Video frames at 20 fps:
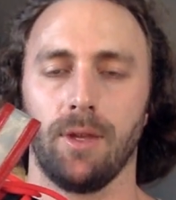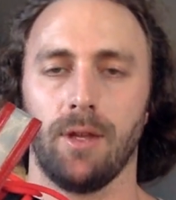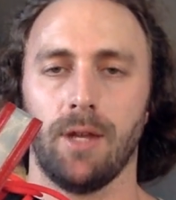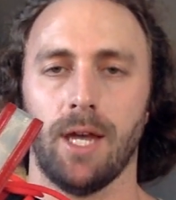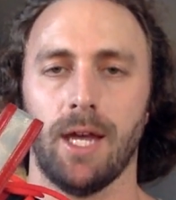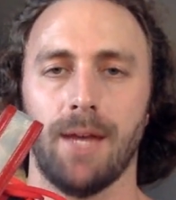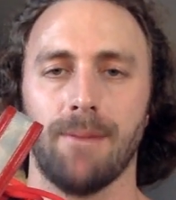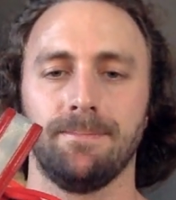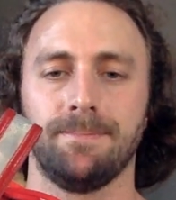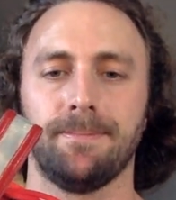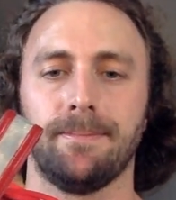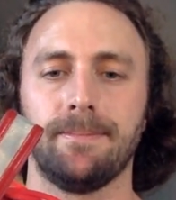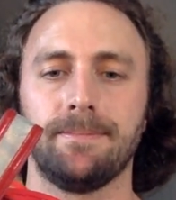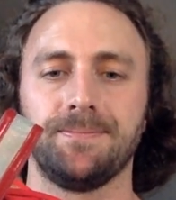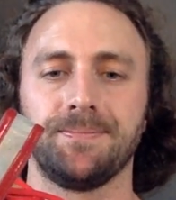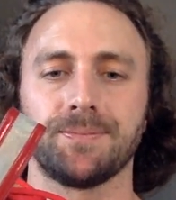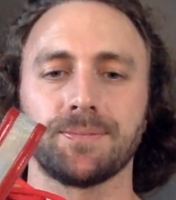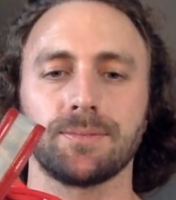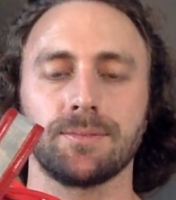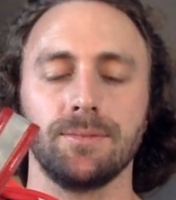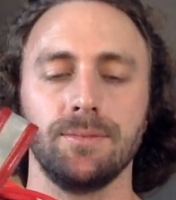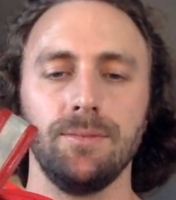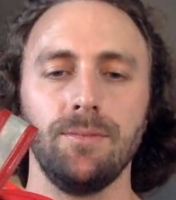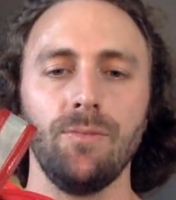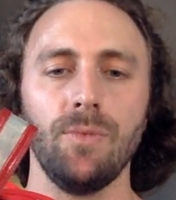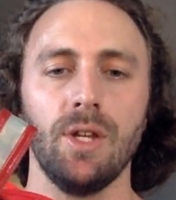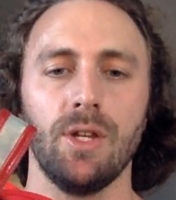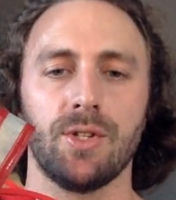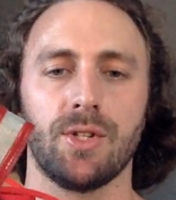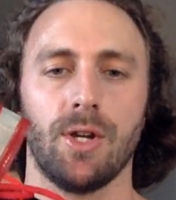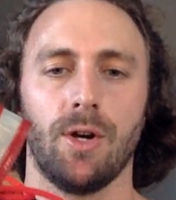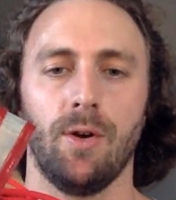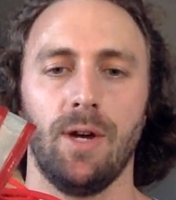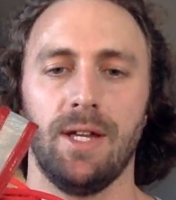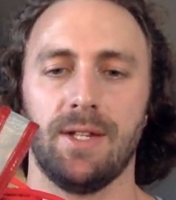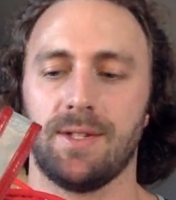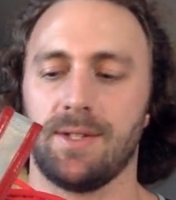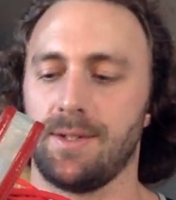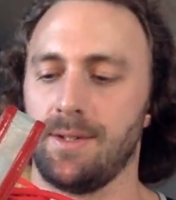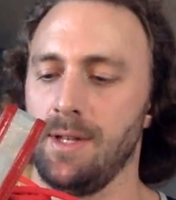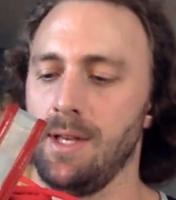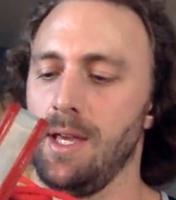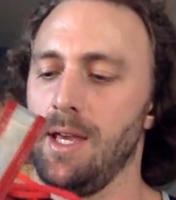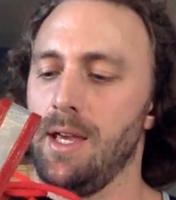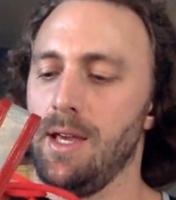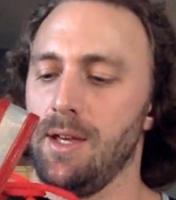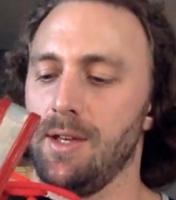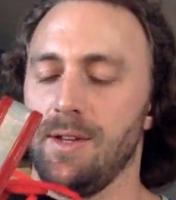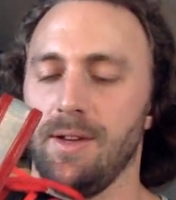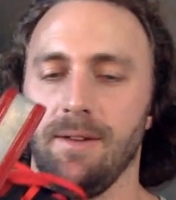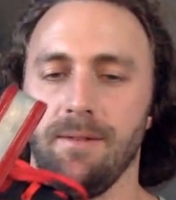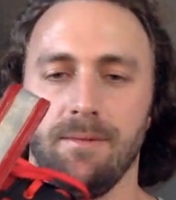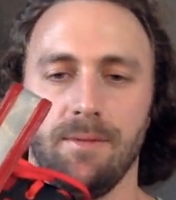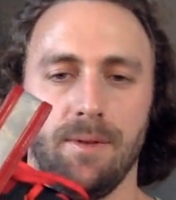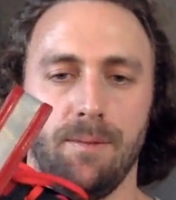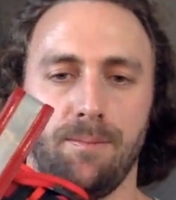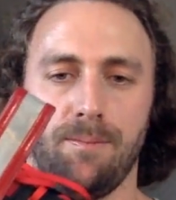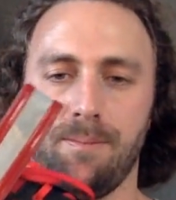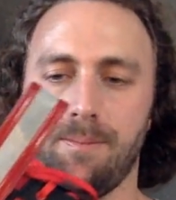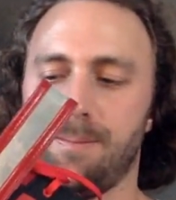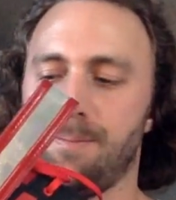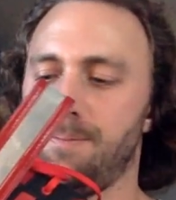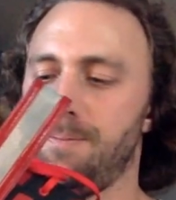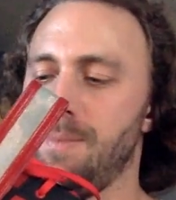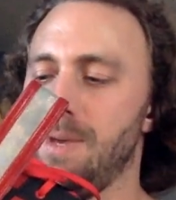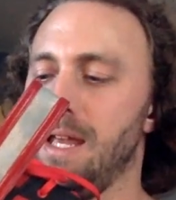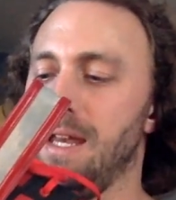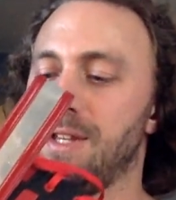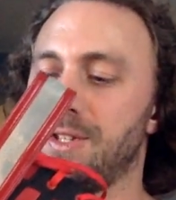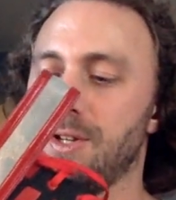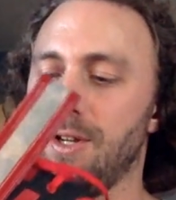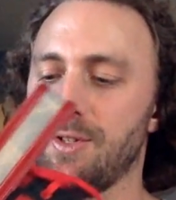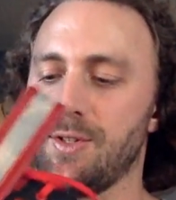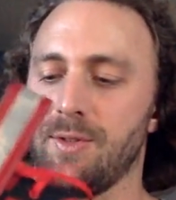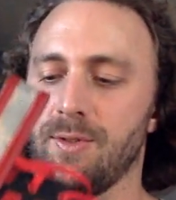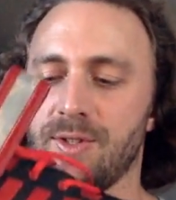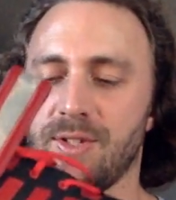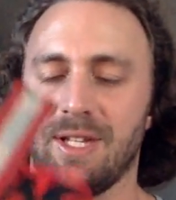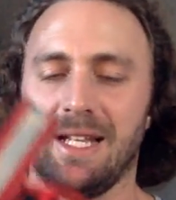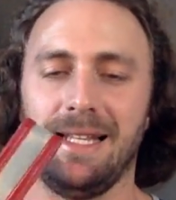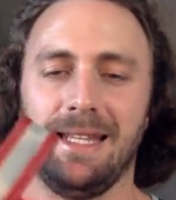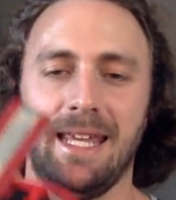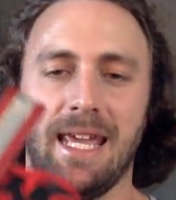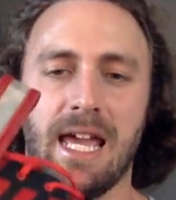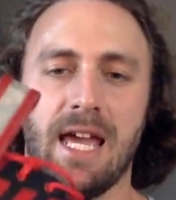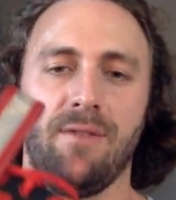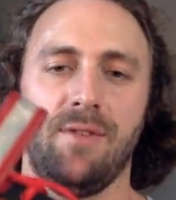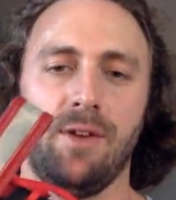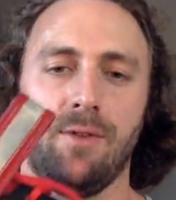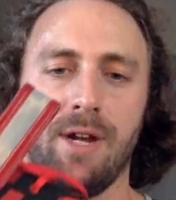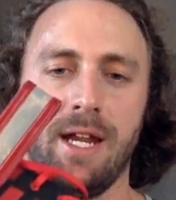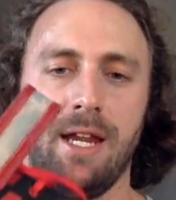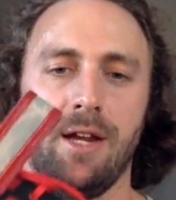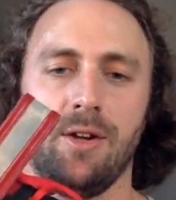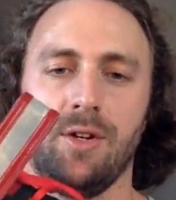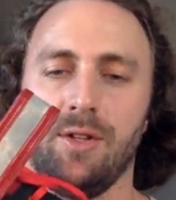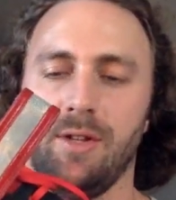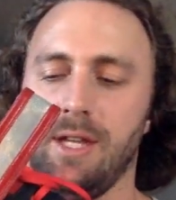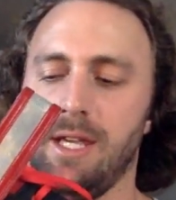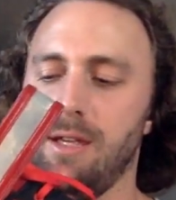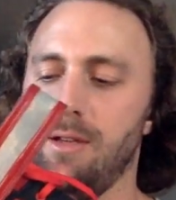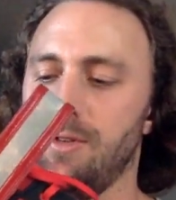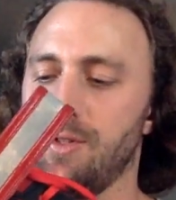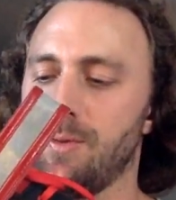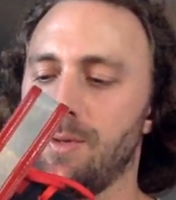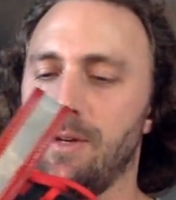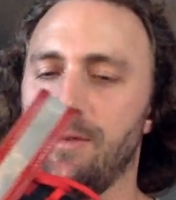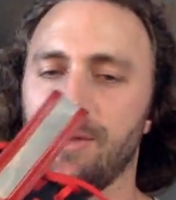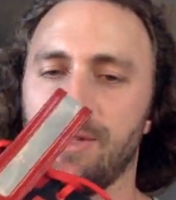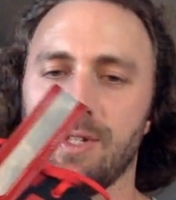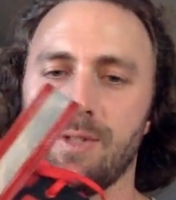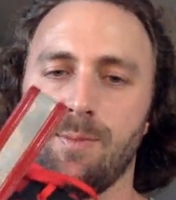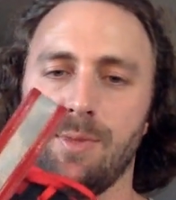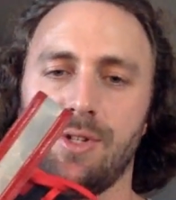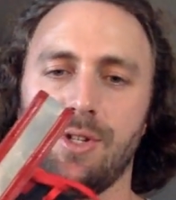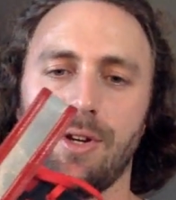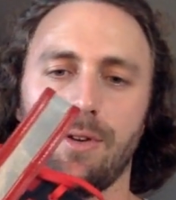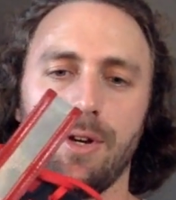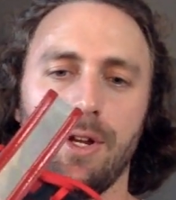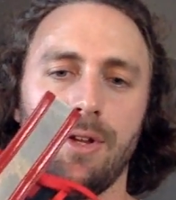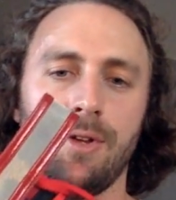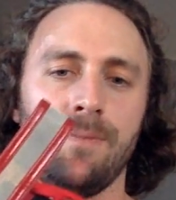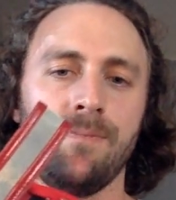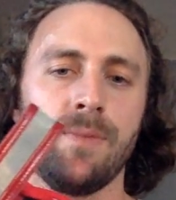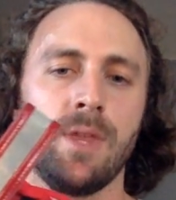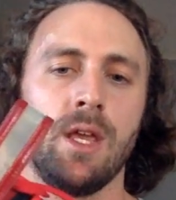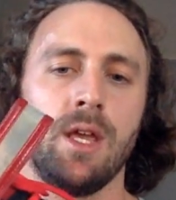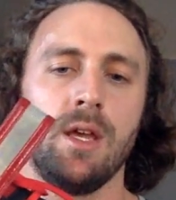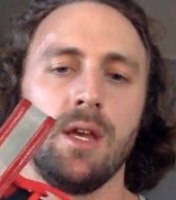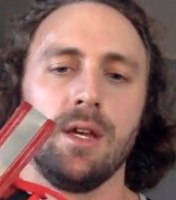Okay, so it's and it's also slightly heavy right here in the heel as well with this material.